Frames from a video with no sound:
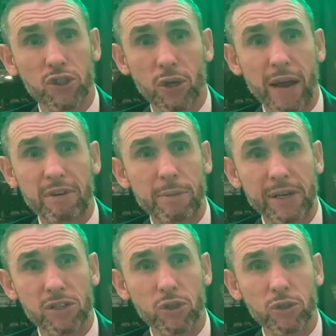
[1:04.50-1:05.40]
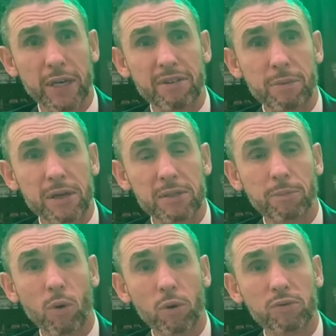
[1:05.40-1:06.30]
every bit as good and every bit as
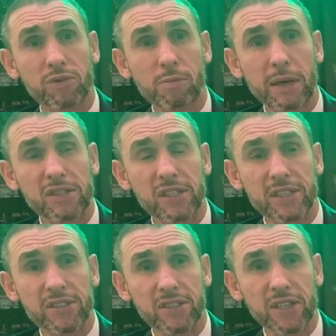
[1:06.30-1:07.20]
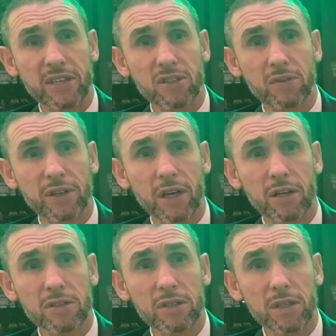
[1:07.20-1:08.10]
important for Man City's success over the
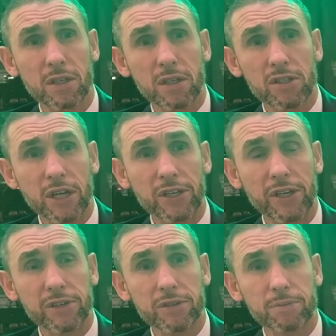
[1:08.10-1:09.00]
last 10 years.